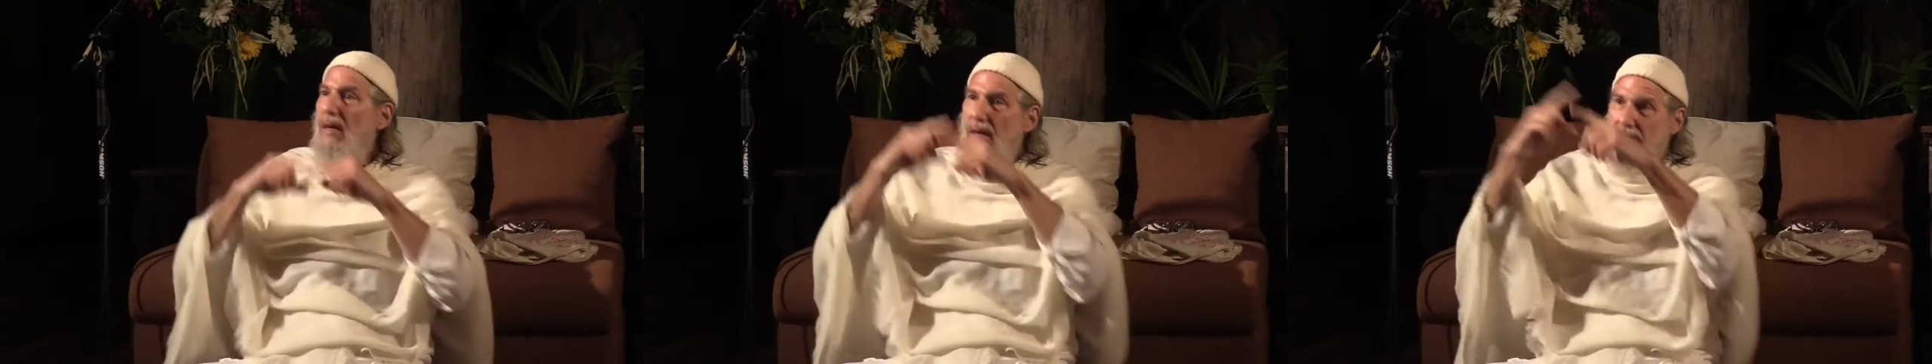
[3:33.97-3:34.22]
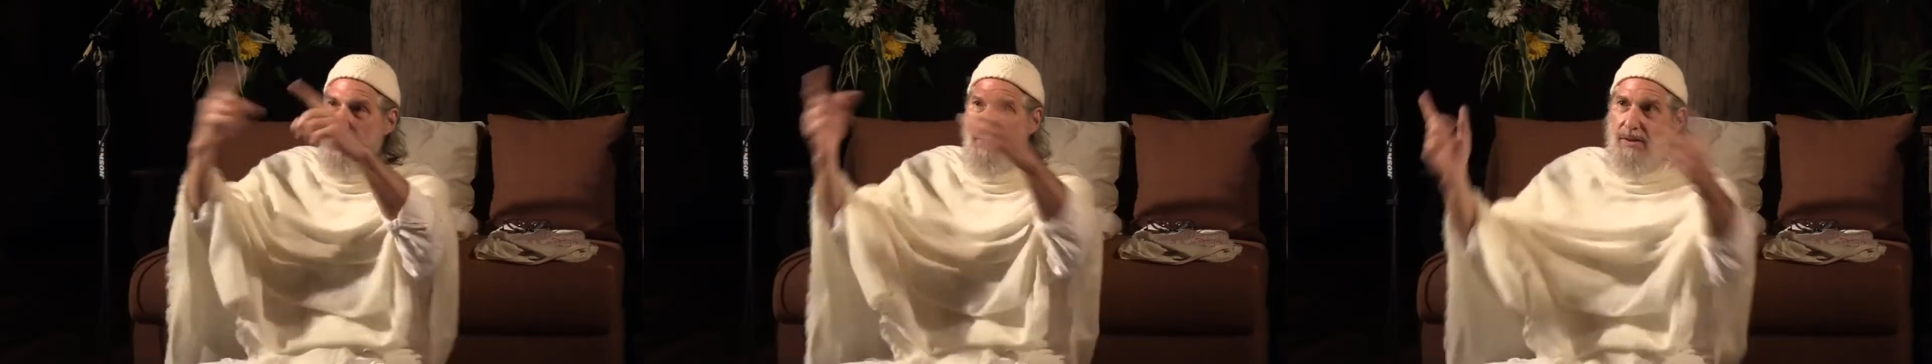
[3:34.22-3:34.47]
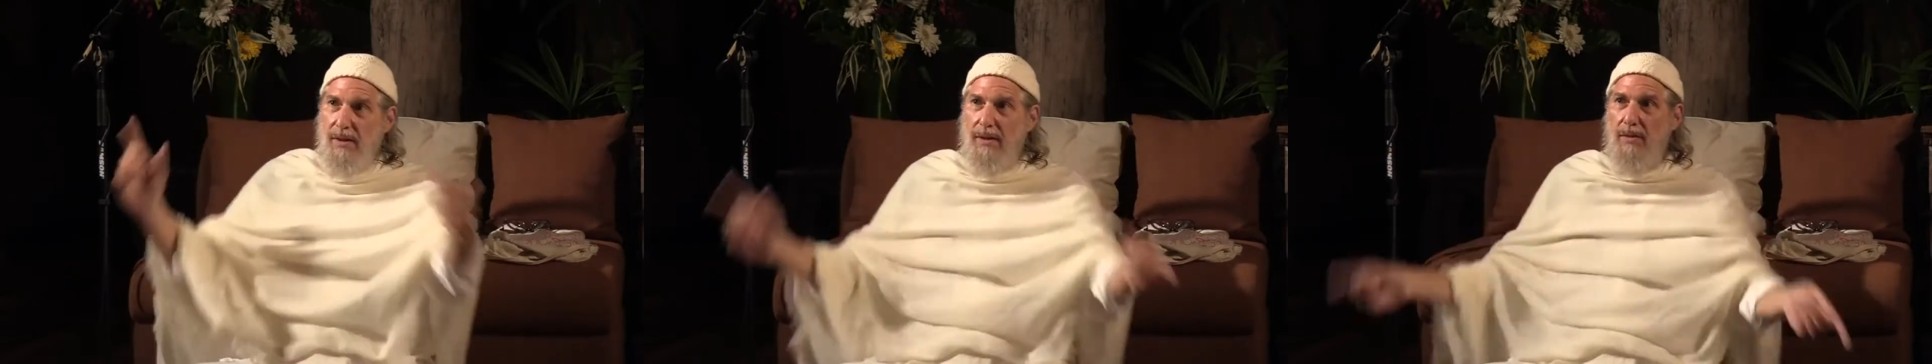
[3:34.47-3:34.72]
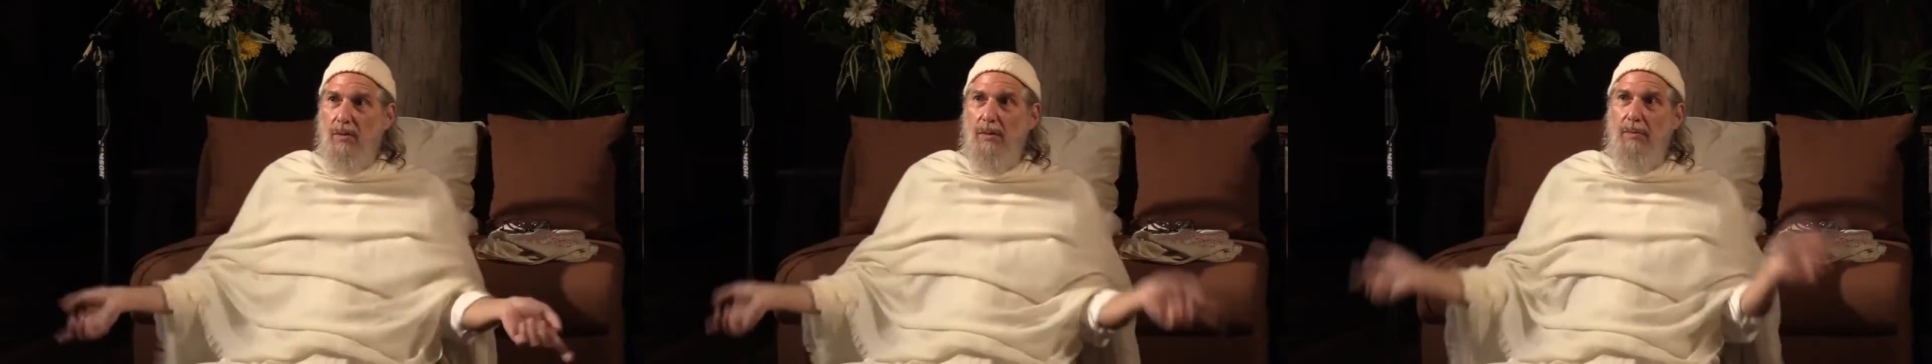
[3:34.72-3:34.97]
and
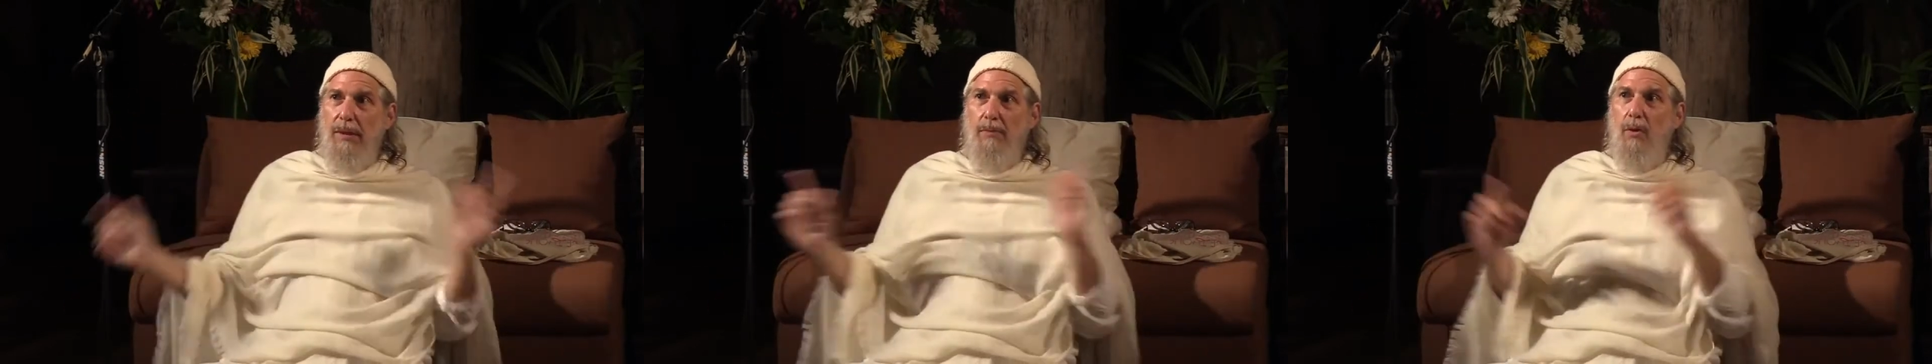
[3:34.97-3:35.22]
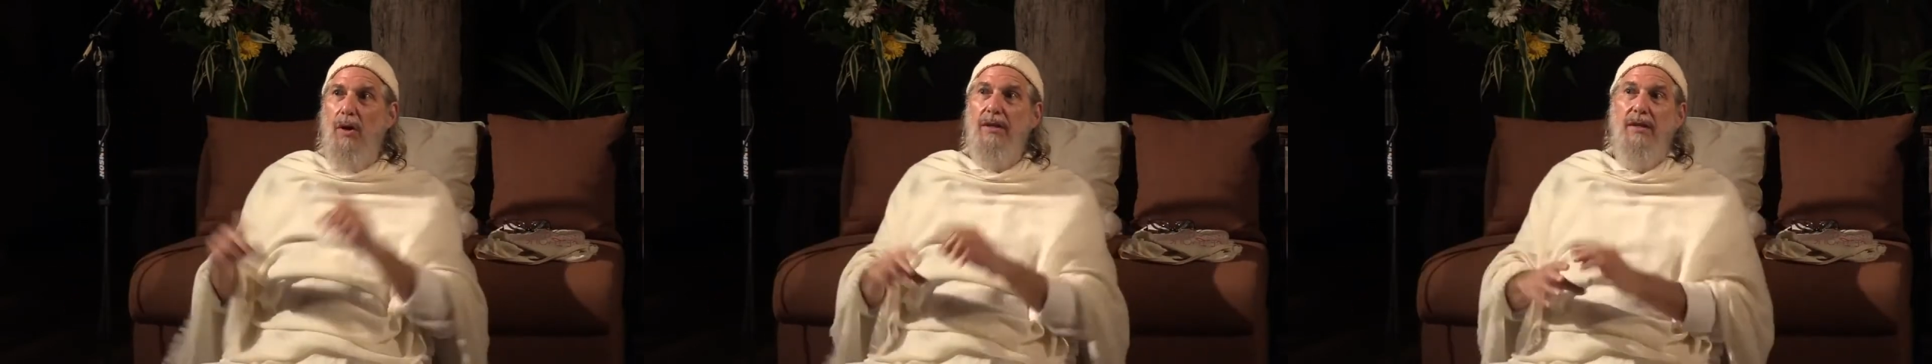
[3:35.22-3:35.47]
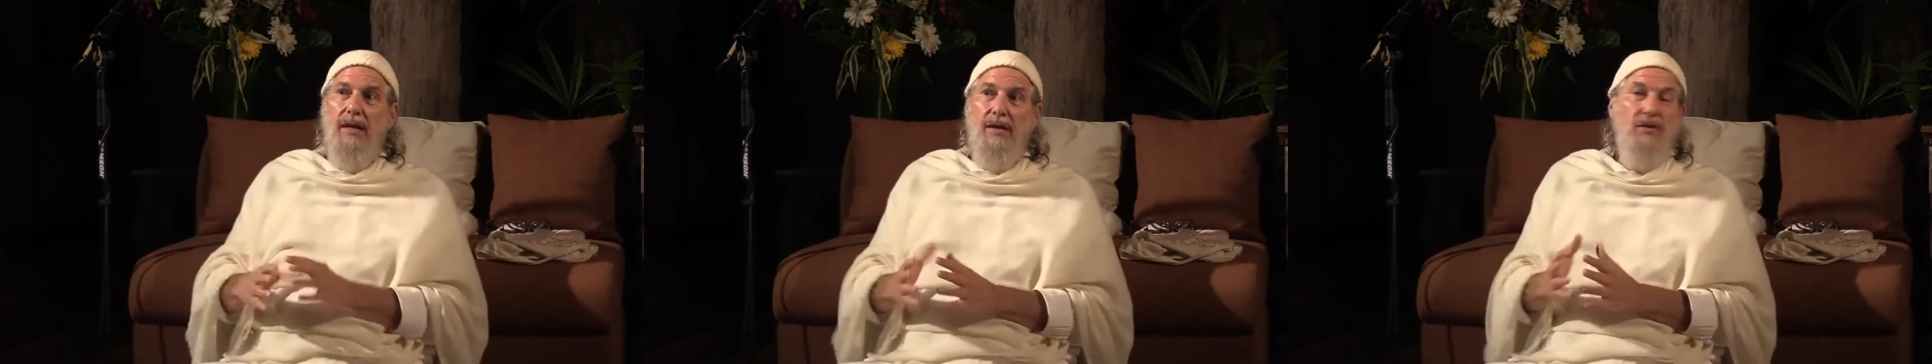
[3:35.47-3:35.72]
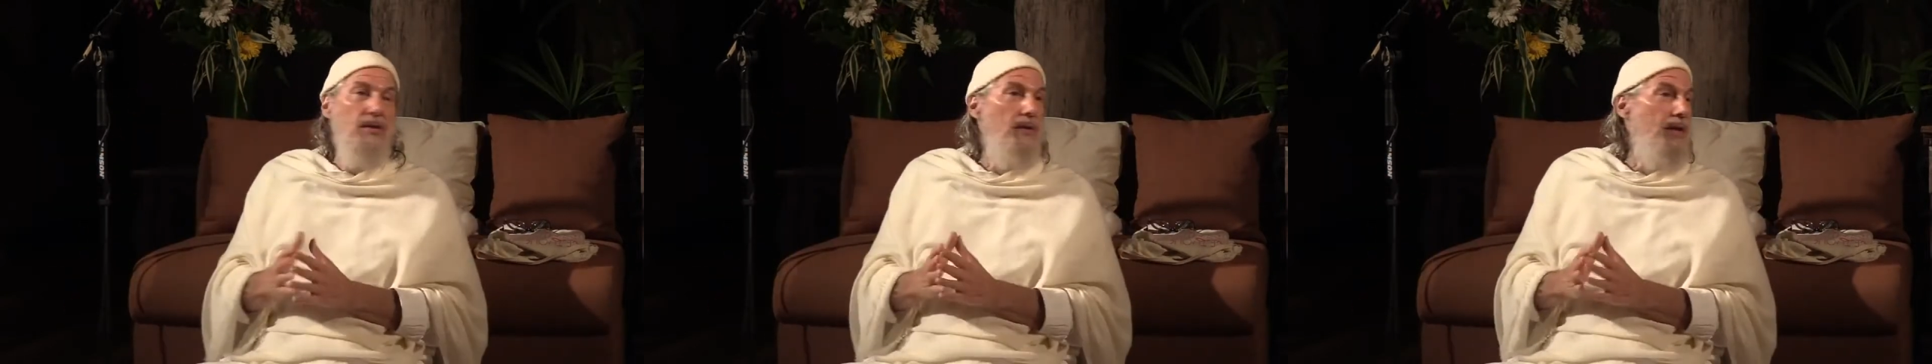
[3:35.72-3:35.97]
it would be
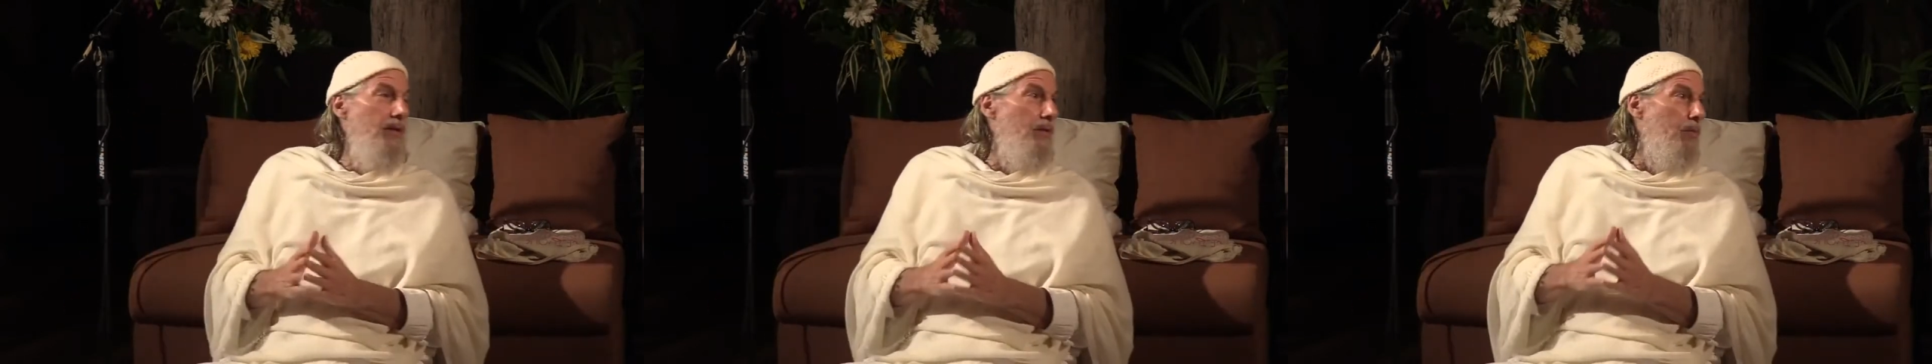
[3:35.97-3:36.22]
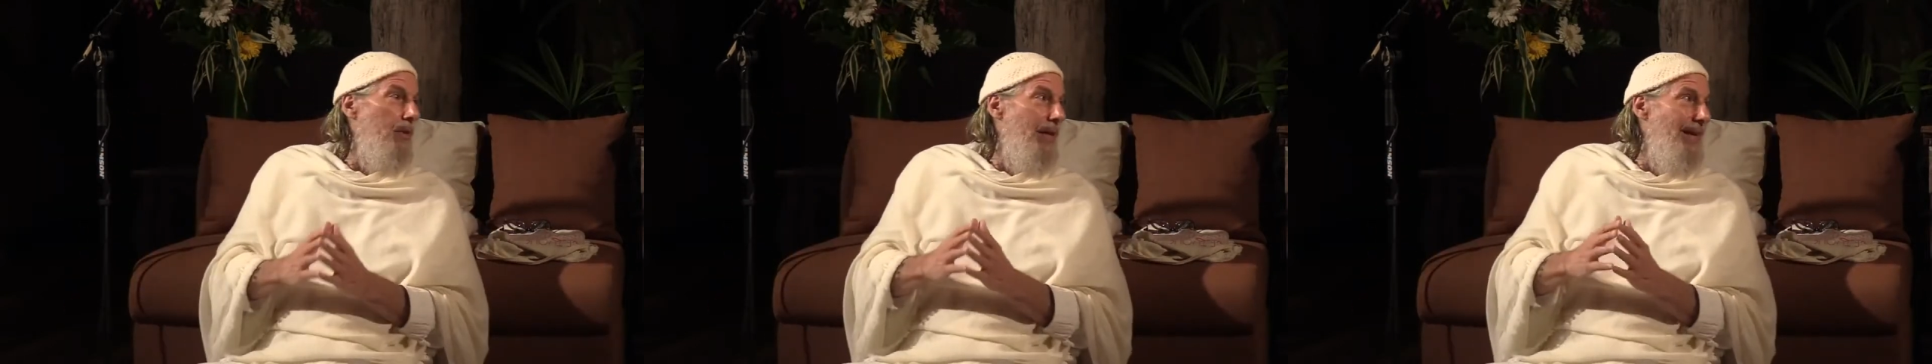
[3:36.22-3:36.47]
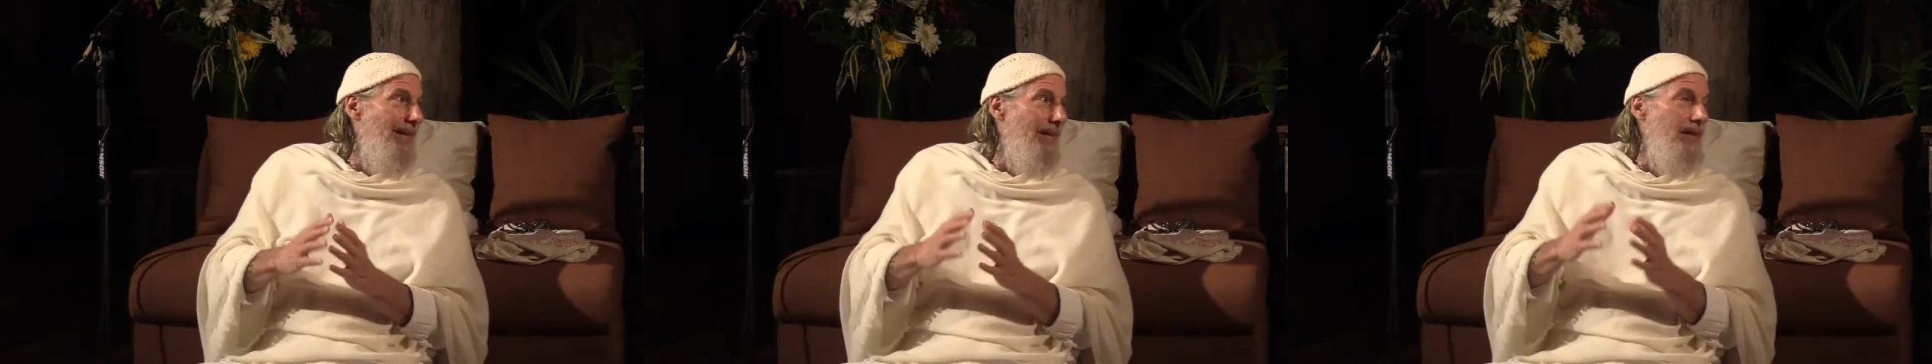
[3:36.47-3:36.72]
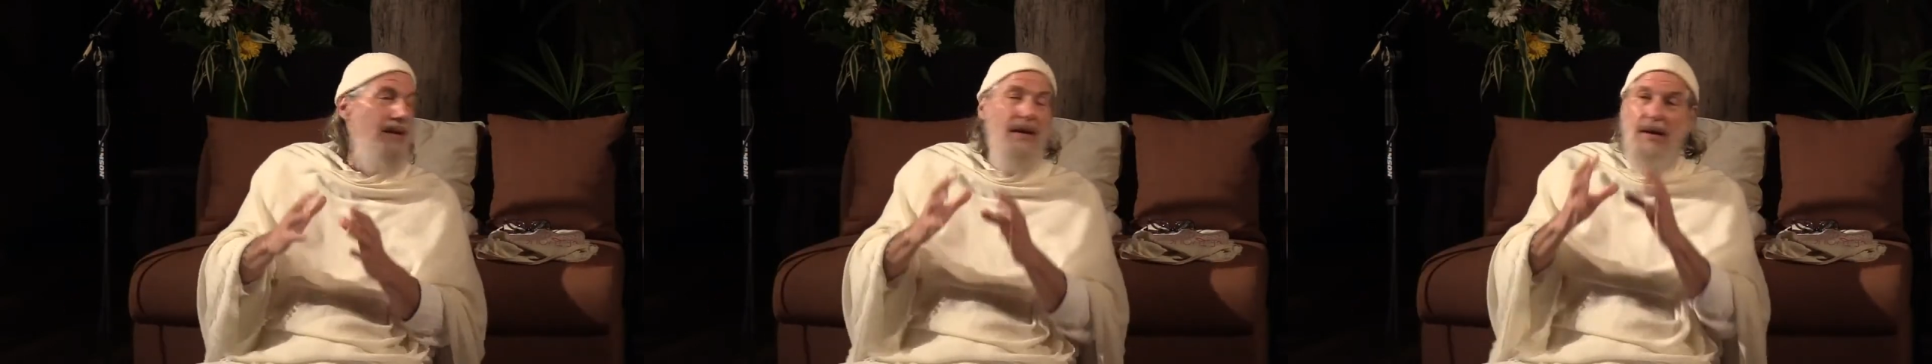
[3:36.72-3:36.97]
broadcast around the planet.